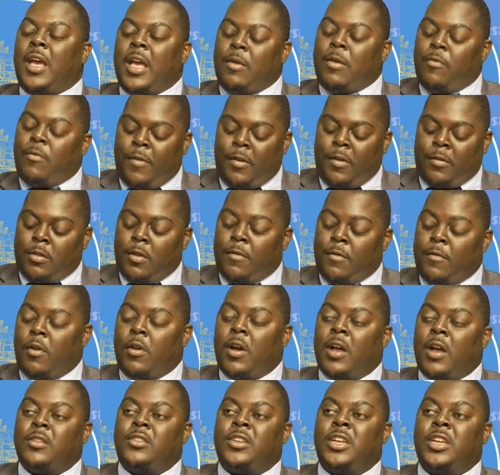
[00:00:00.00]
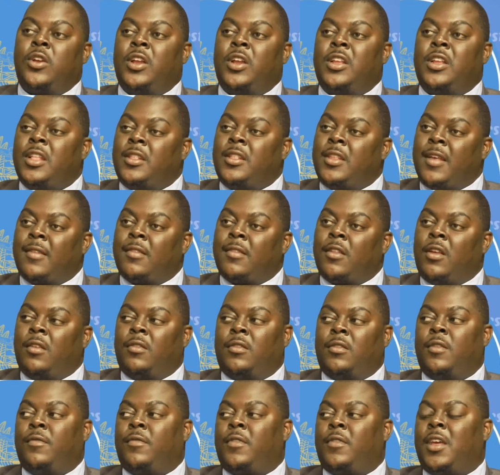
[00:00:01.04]
first of all, generating a tax clearance
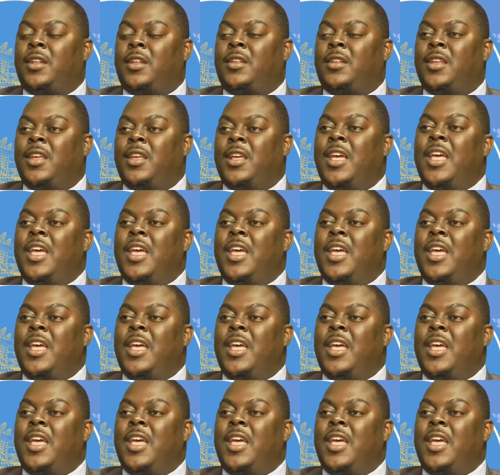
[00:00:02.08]
certificate.